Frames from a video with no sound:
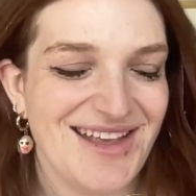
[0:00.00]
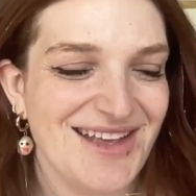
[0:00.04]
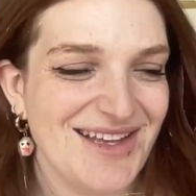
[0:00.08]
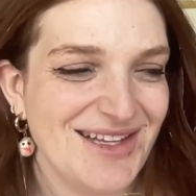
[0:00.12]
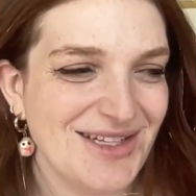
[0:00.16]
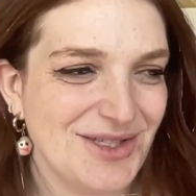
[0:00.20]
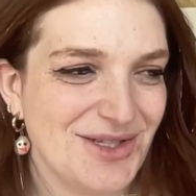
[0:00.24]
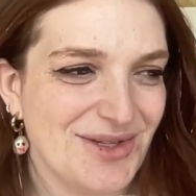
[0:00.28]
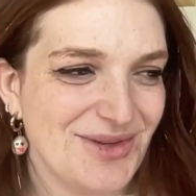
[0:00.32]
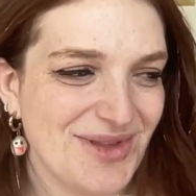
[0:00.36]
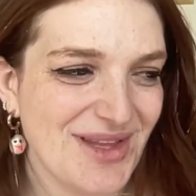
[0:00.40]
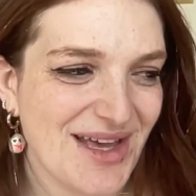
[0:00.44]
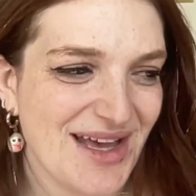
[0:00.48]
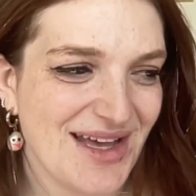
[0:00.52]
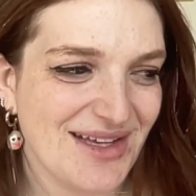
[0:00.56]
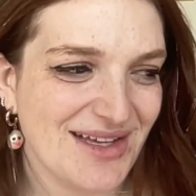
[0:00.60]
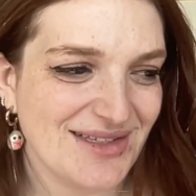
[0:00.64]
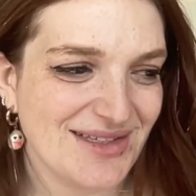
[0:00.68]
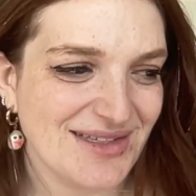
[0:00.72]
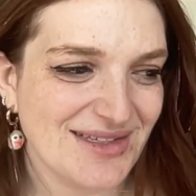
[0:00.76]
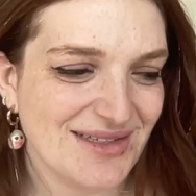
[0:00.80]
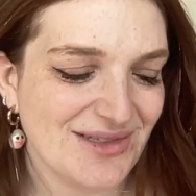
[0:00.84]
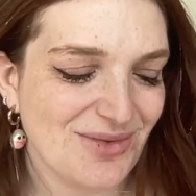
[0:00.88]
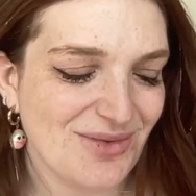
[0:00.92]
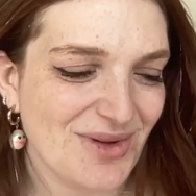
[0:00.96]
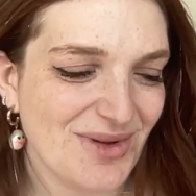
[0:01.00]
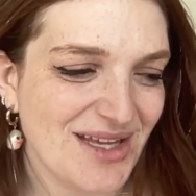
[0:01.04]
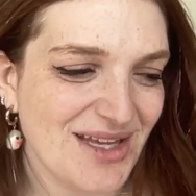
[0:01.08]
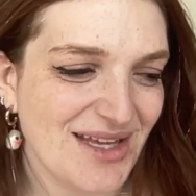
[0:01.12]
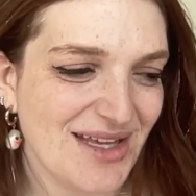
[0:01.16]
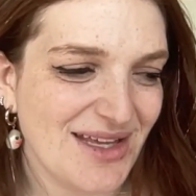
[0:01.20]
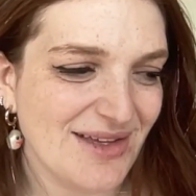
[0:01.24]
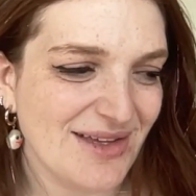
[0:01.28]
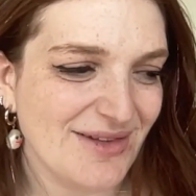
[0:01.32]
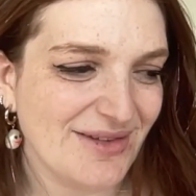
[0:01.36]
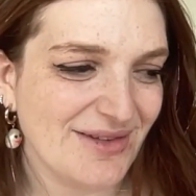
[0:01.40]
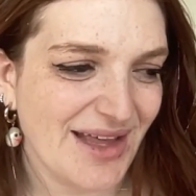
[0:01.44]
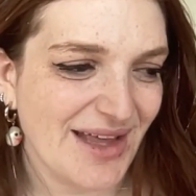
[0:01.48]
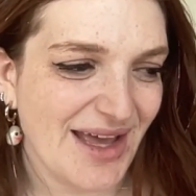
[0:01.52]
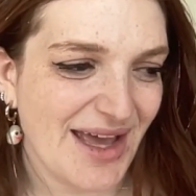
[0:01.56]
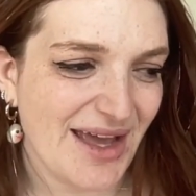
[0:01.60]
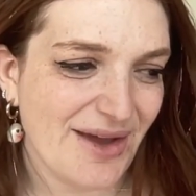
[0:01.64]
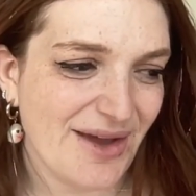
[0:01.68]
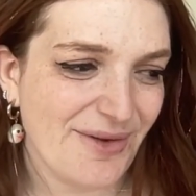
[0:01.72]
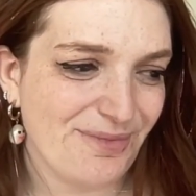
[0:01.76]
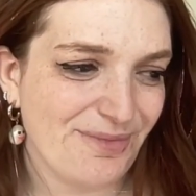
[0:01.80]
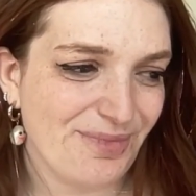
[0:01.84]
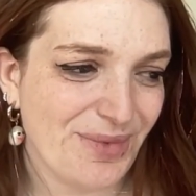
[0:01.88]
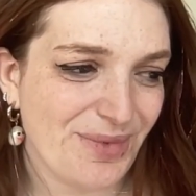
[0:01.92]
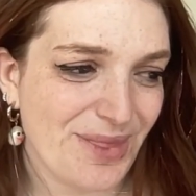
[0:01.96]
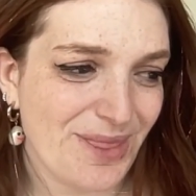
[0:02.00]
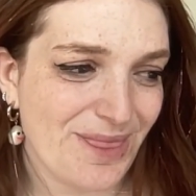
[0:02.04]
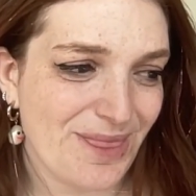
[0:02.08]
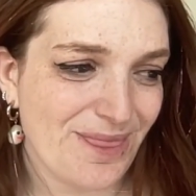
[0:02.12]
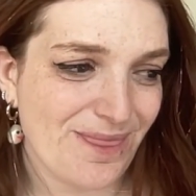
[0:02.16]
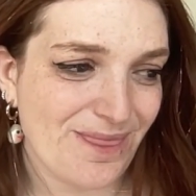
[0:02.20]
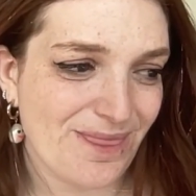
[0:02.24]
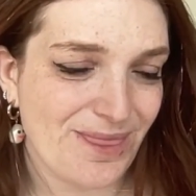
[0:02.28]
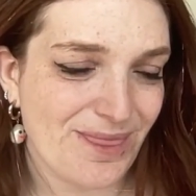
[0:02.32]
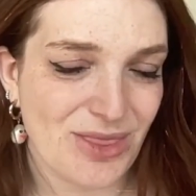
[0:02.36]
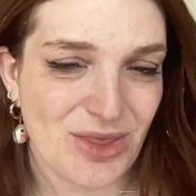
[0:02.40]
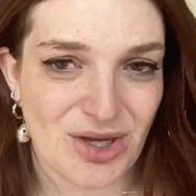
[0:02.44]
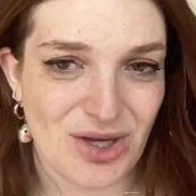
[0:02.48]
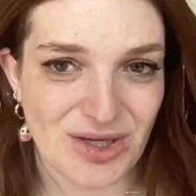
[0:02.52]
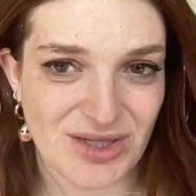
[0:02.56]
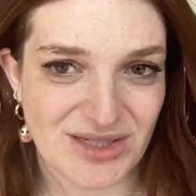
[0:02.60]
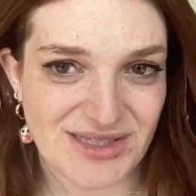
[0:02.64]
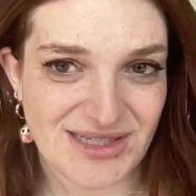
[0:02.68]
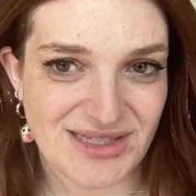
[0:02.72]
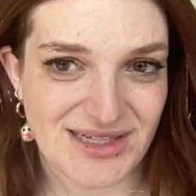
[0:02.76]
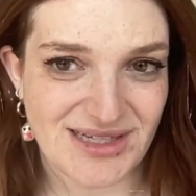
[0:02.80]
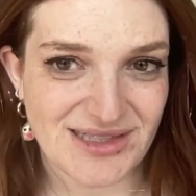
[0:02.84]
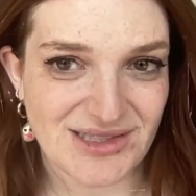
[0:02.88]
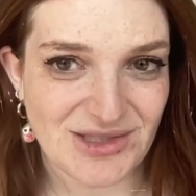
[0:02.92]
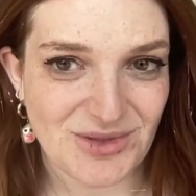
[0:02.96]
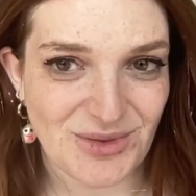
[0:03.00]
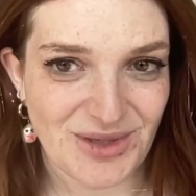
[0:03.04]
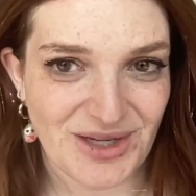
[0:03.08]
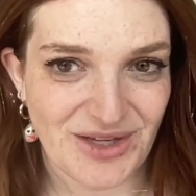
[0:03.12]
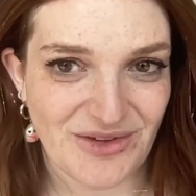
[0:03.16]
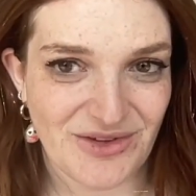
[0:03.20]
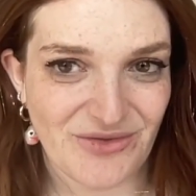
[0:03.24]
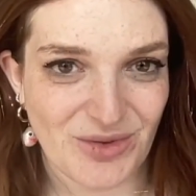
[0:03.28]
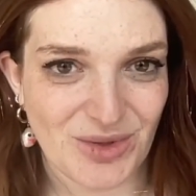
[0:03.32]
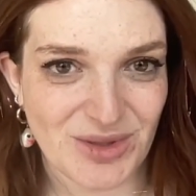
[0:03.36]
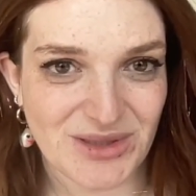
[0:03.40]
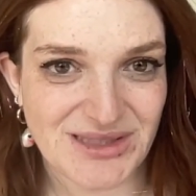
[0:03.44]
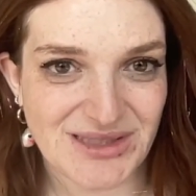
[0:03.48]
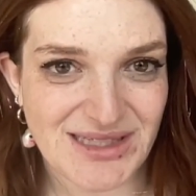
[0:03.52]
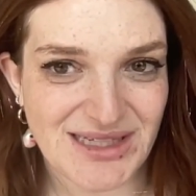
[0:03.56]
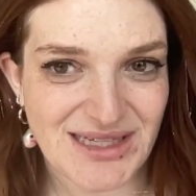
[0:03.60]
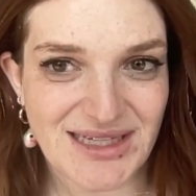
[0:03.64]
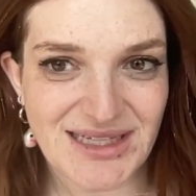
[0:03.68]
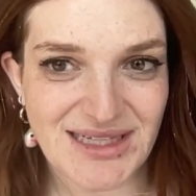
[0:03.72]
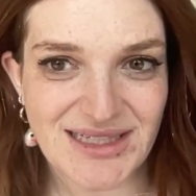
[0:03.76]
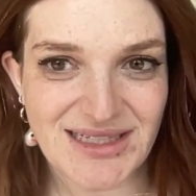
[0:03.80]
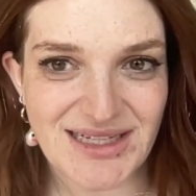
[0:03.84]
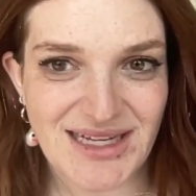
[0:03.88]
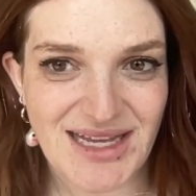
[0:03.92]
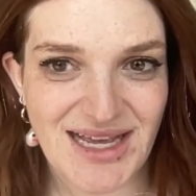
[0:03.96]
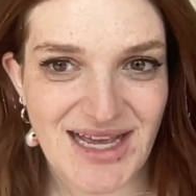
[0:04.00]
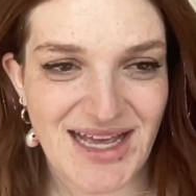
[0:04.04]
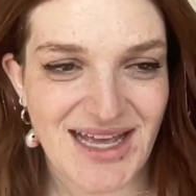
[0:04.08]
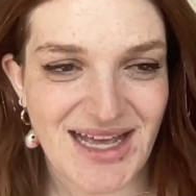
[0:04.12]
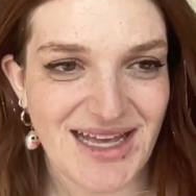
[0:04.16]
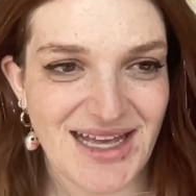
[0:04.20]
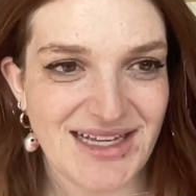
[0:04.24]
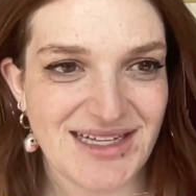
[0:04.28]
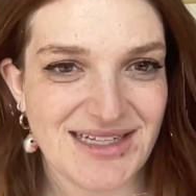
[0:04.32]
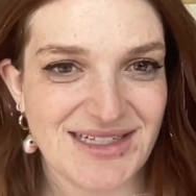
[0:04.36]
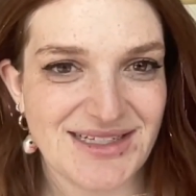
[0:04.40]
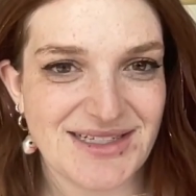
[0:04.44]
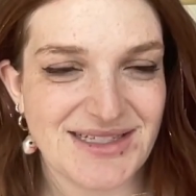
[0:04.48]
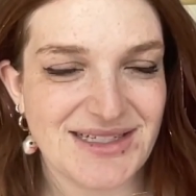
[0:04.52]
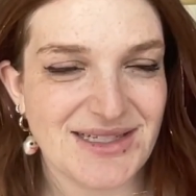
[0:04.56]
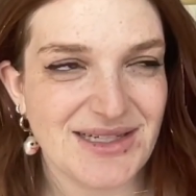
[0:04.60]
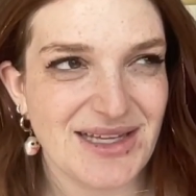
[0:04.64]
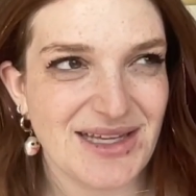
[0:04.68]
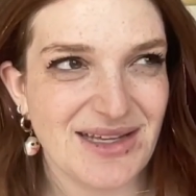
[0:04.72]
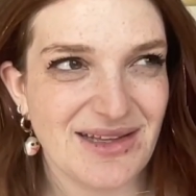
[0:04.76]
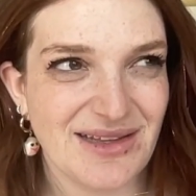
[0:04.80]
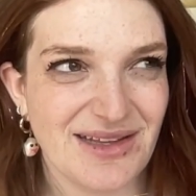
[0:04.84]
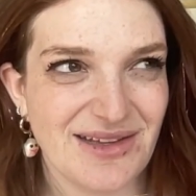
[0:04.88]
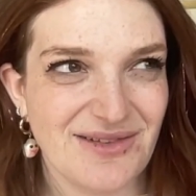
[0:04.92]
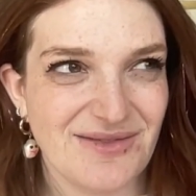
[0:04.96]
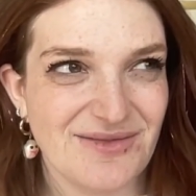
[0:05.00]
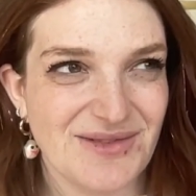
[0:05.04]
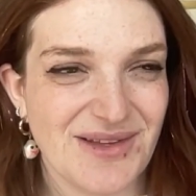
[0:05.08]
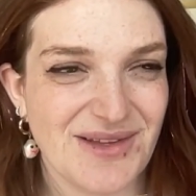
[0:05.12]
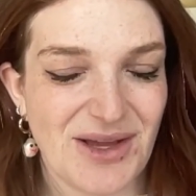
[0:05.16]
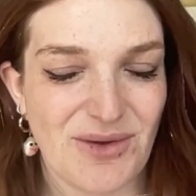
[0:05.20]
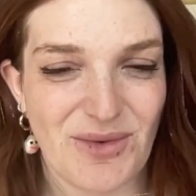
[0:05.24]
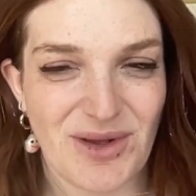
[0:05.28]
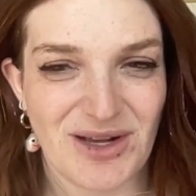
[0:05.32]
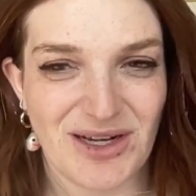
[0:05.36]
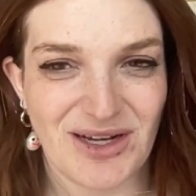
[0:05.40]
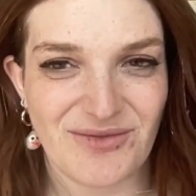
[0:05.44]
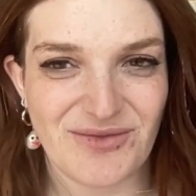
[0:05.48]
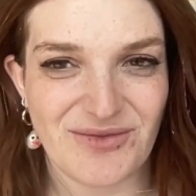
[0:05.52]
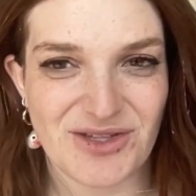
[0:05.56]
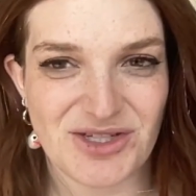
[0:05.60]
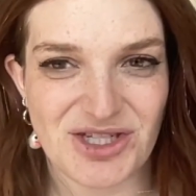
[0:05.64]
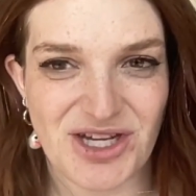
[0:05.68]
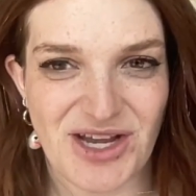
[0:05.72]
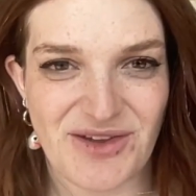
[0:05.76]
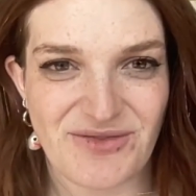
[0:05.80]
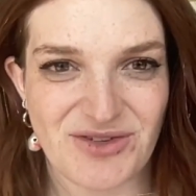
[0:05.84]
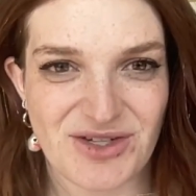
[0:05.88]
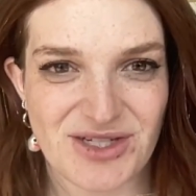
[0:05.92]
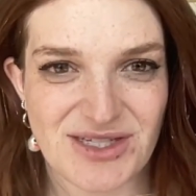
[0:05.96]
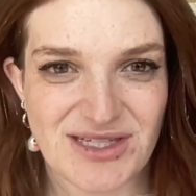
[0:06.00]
2014, and he lived like right off the Jefferson